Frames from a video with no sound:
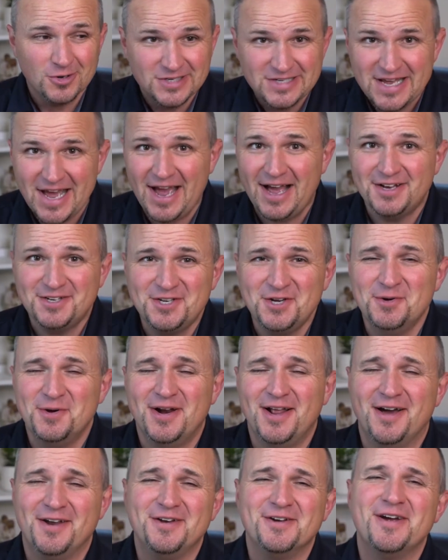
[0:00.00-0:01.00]
tattoo
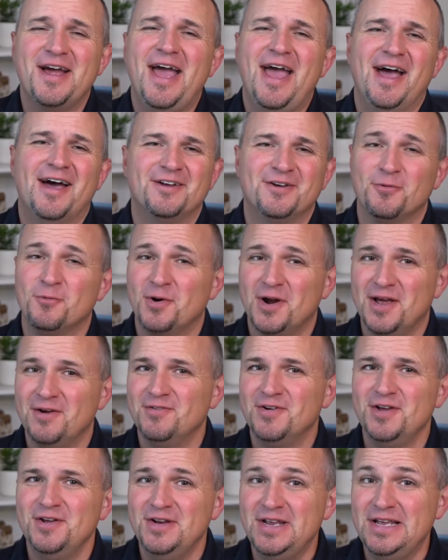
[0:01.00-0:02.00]
it on your hand, or
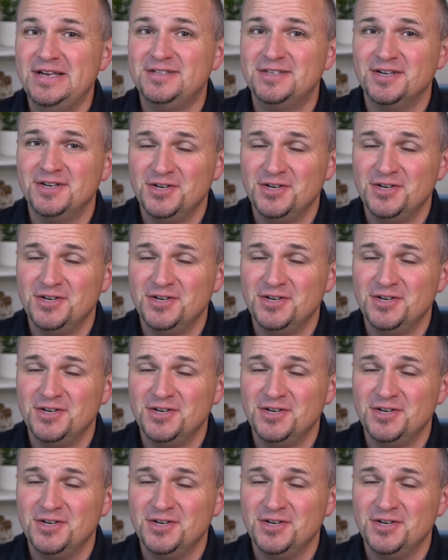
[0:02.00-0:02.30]
whatever you need to